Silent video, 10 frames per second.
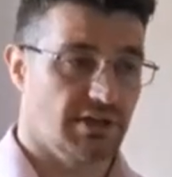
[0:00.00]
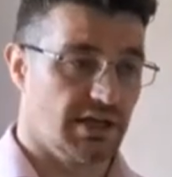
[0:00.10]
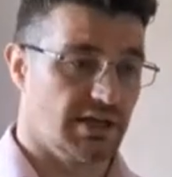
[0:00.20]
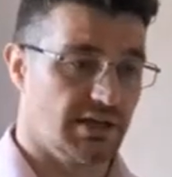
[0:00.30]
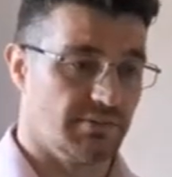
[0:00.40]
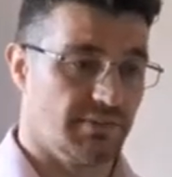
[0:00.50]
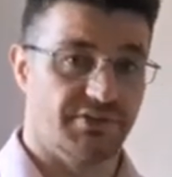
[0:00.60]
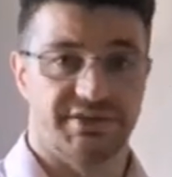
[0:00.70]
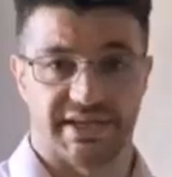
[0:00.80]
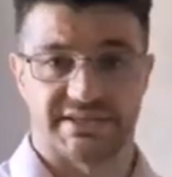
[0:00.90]

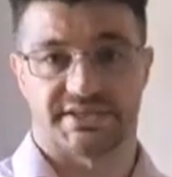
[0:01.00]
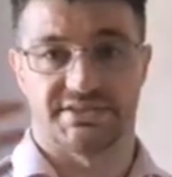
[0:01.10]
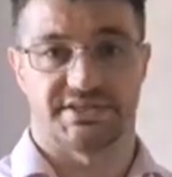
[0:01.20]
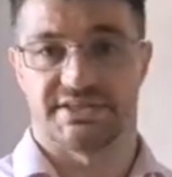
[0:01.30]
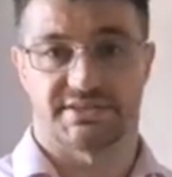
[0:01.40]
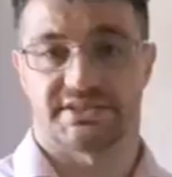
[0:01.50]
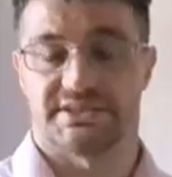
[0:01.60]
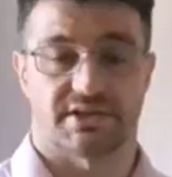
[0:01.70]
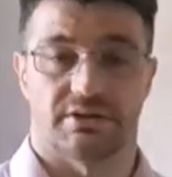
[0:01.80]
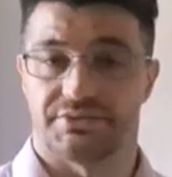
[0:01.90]
And the distance
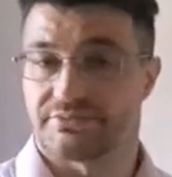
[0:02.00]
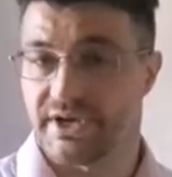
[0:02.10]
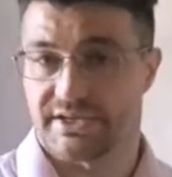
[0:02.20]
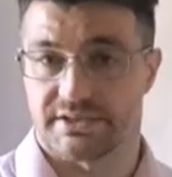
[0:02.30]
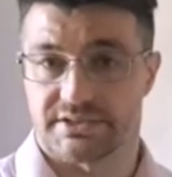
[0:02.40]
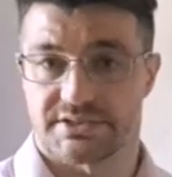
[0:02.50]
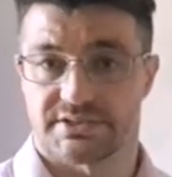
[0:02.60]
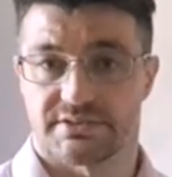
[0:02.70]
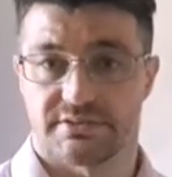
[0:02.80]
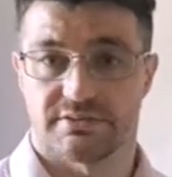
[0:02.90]
is called the
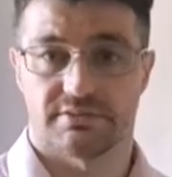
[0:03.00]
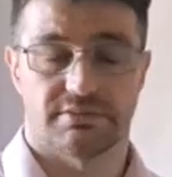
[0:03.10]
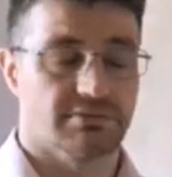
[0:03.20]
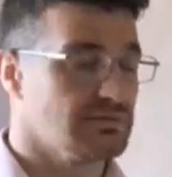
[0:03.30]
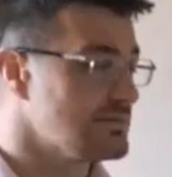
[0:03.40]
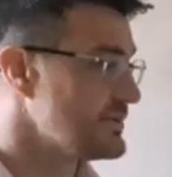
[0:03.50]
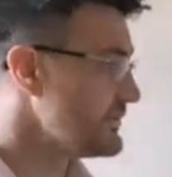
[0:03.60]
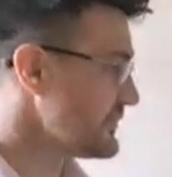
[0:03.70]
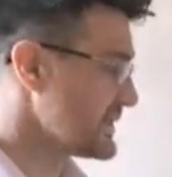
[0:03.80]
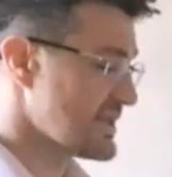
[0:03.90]
radius,
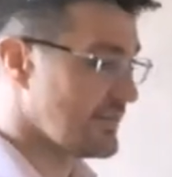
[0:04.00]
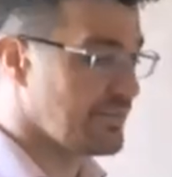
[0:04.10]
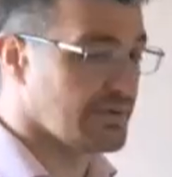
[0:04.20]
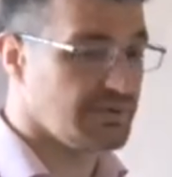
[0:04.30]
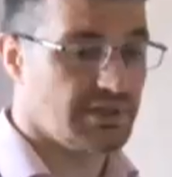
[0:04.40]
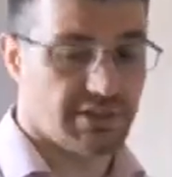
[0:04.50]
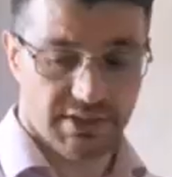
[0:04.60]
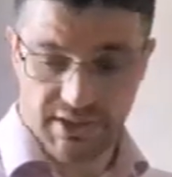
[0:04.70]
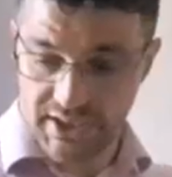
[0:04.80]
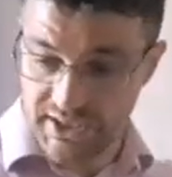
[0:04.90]
for example.
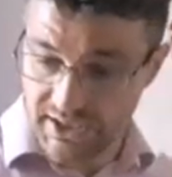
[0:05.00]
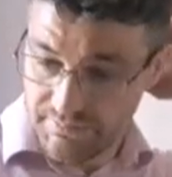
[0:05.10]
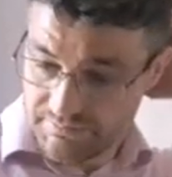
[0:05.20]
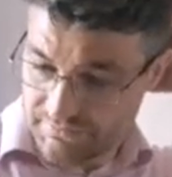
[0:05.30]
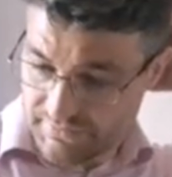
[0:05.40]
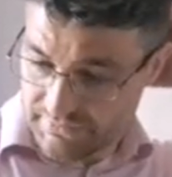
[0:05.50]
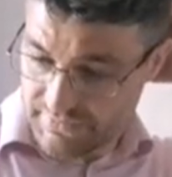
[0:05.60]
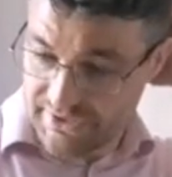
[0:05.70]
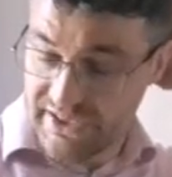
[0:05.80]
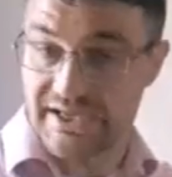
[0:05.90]
And
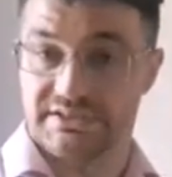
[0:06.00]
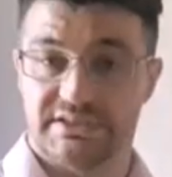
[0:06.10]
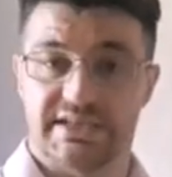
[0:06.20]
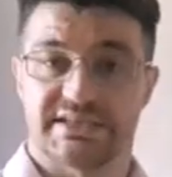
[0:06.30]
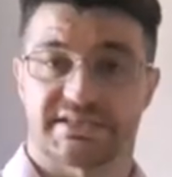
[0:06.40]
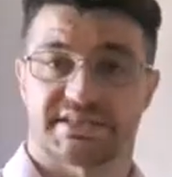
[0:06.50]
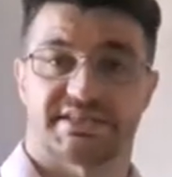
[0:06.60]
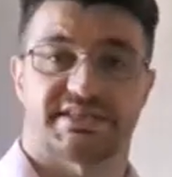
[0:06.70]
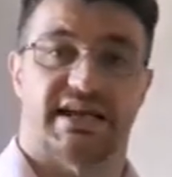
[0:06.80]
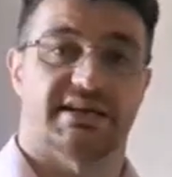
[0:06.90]
that at
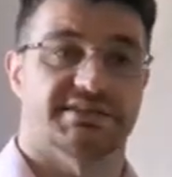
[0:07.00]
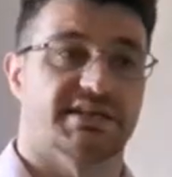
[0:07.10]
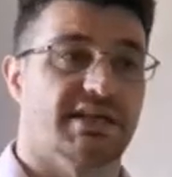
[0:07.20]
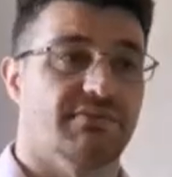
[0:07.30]
least starts to